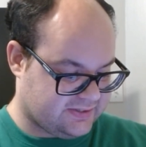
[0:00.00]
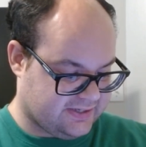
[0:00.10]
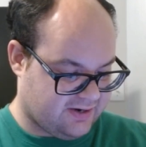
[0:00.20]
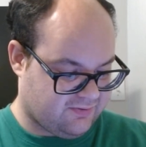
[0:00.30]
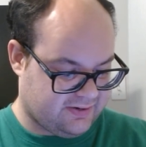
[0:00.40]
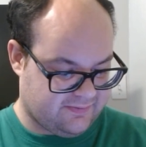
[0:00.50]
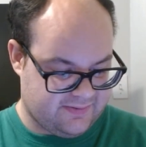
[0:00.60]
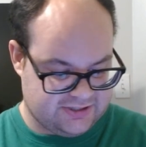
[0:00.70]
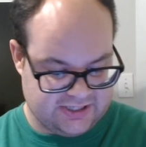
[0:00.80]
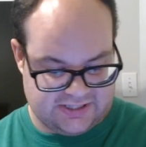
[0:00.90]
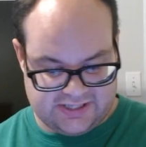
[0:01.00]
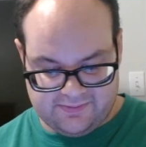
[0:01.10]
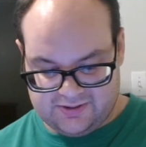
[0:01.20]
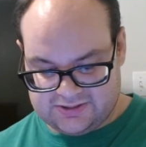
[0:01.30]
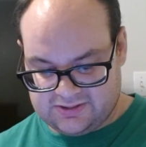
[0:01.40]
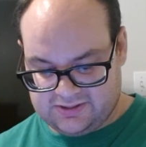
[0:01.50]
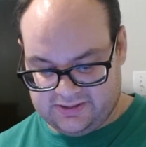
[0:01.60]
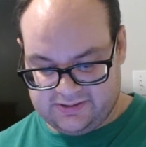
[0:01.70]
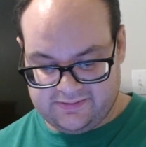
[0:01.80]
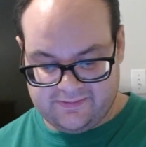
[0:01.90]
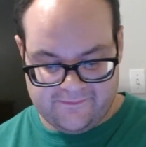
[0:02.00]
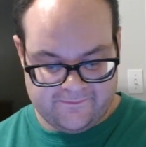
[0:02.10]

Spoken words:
Then I wouldn't have changed that much, couldn't he?